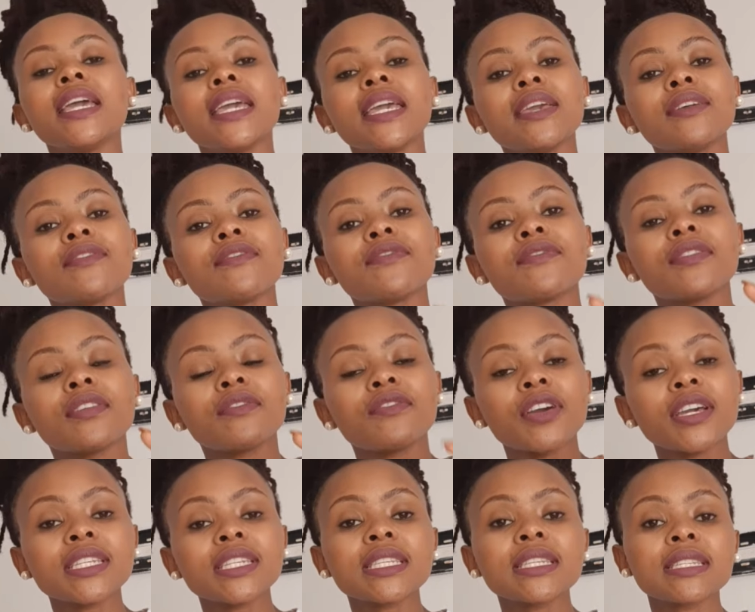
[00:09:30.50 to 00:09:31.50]
if, for
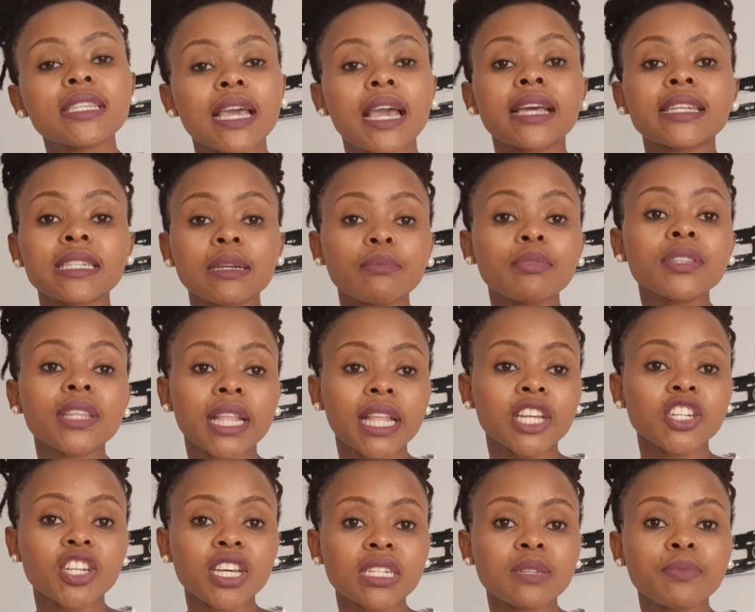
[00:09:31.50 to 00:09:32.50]
instance, the example that I
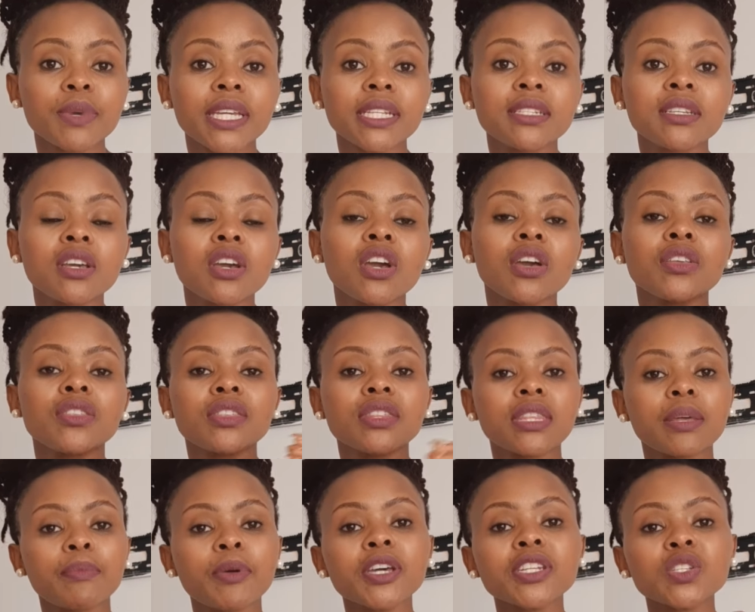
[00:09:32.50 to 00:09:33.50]
just made,
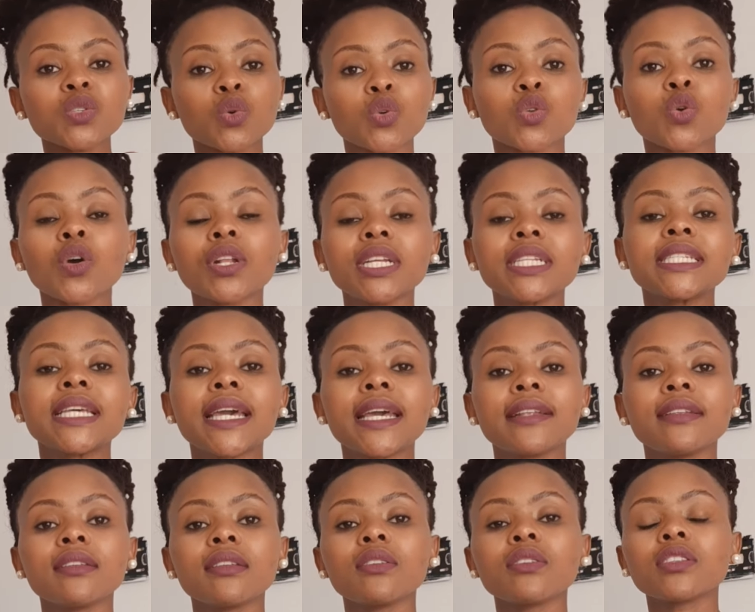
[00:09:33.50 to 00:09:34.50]
the person could
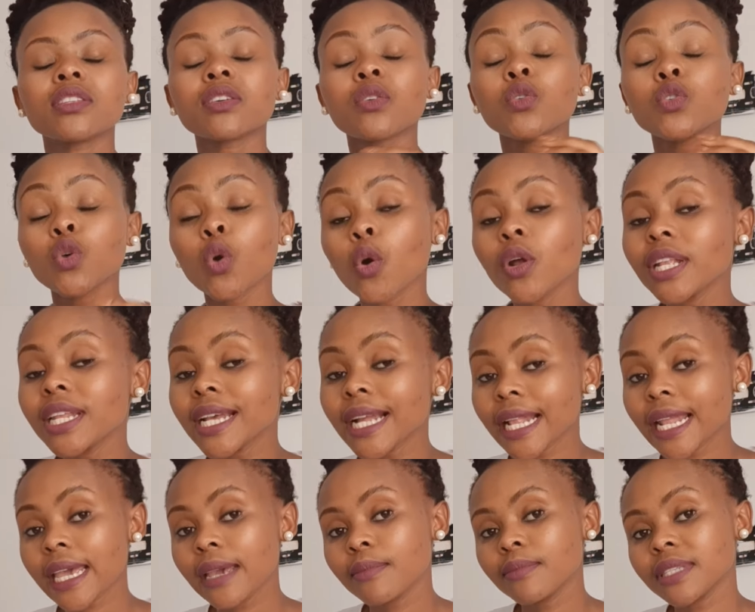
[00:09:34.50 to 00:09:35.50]
only
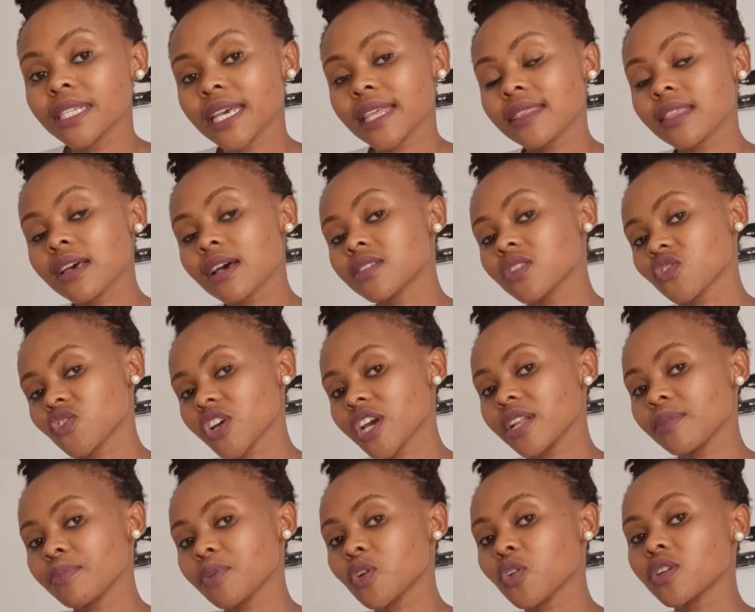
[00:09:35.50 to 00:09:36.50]
claim 10,000
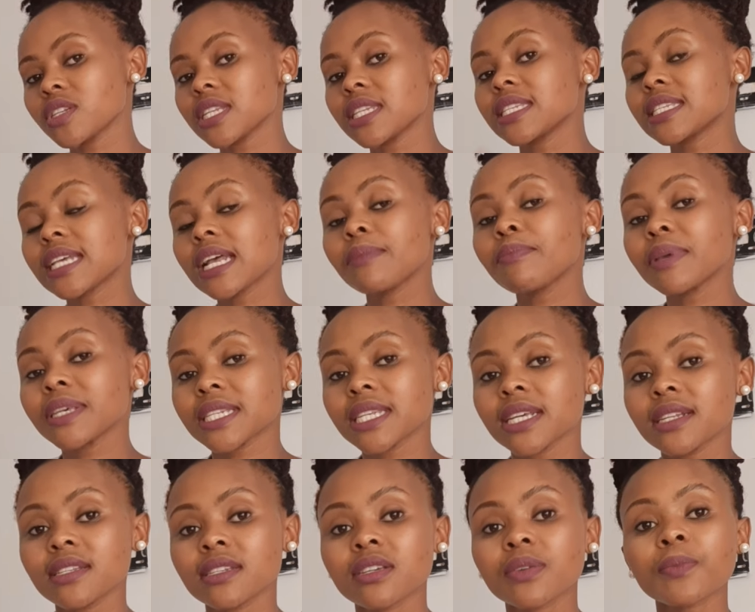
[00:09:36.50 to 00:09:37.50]
Rand because it's
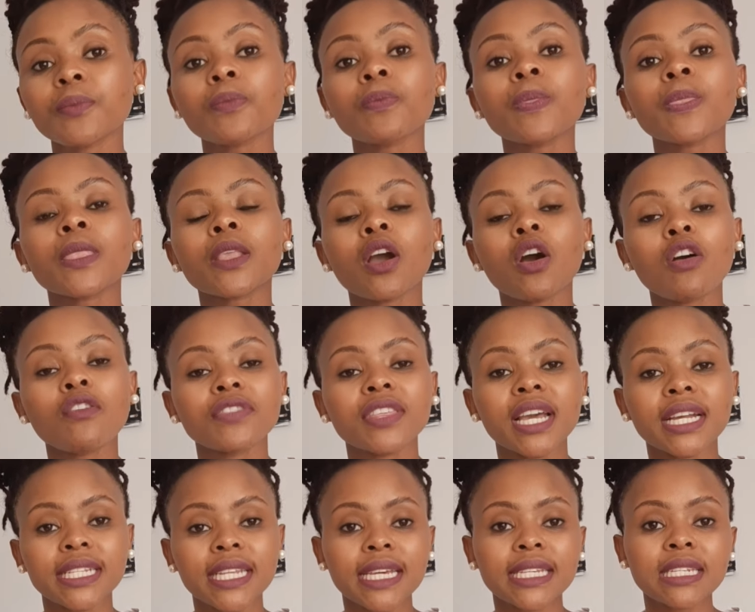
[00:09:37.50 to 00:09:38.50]
10% of their
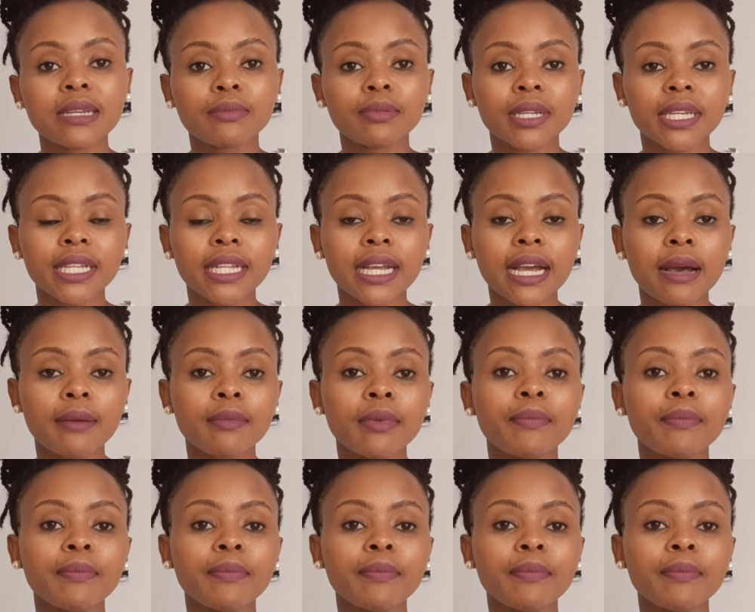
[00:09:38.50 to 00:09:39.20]
taxable income.